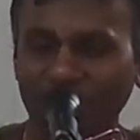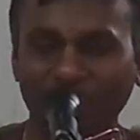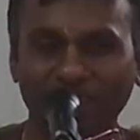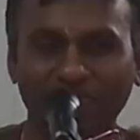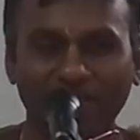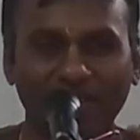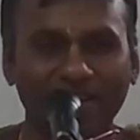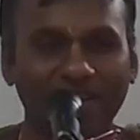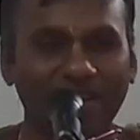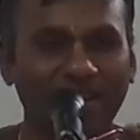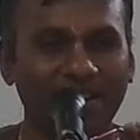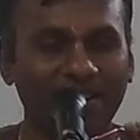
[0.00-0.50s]

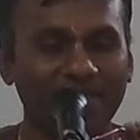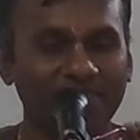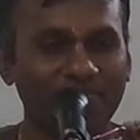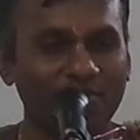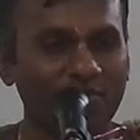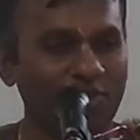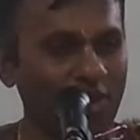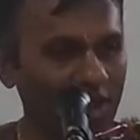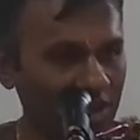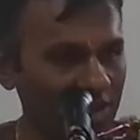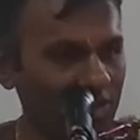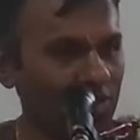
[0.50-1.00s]

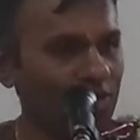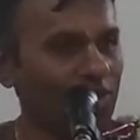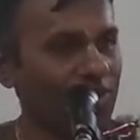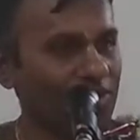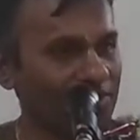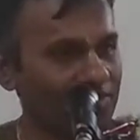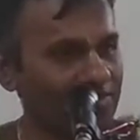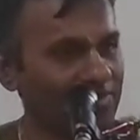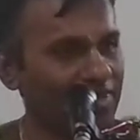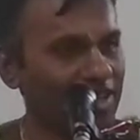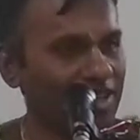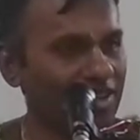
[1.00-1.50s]
You all
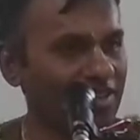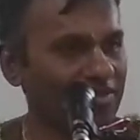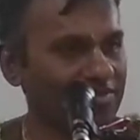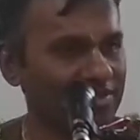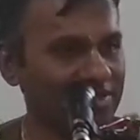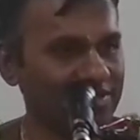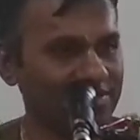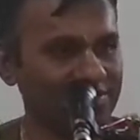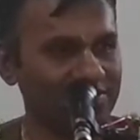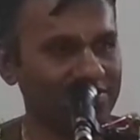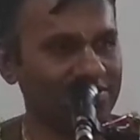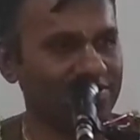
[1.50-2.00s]
know many of
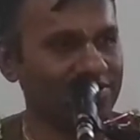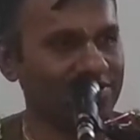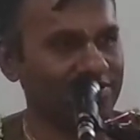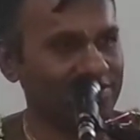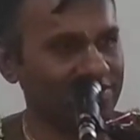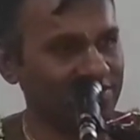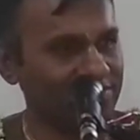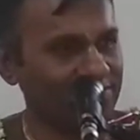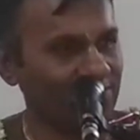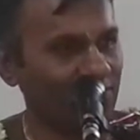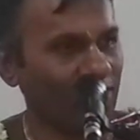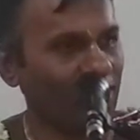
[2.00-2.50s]
these
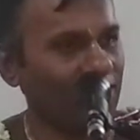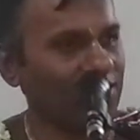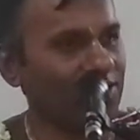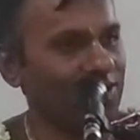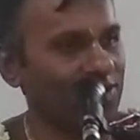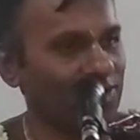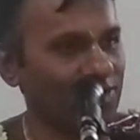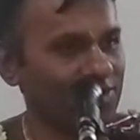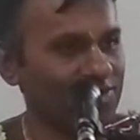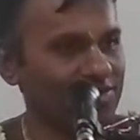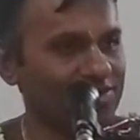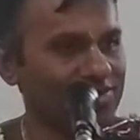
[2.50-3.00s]
small
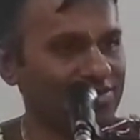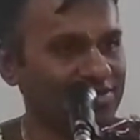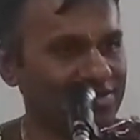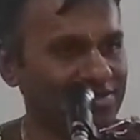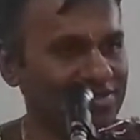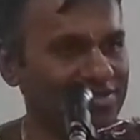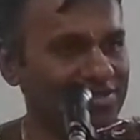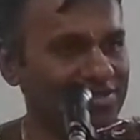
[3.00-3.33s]
jokes.